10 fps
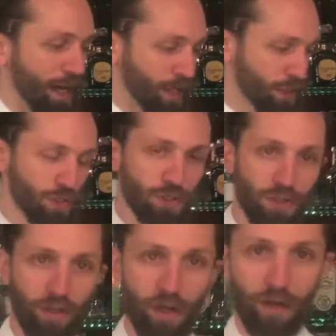
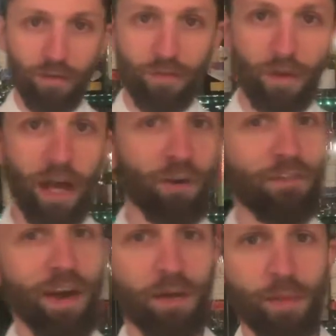dashes of
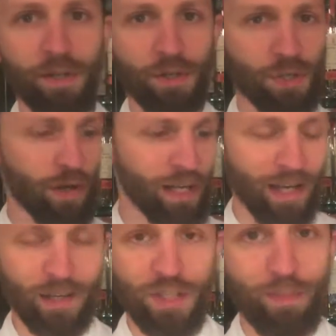hellfire bitters or any
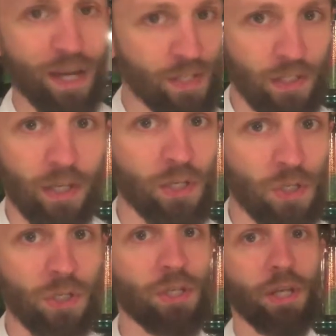kind of spicy
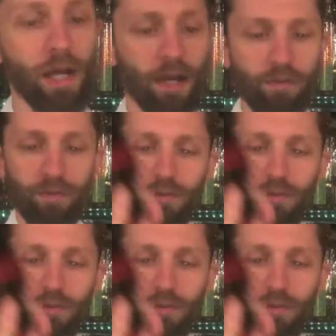tincture that you have.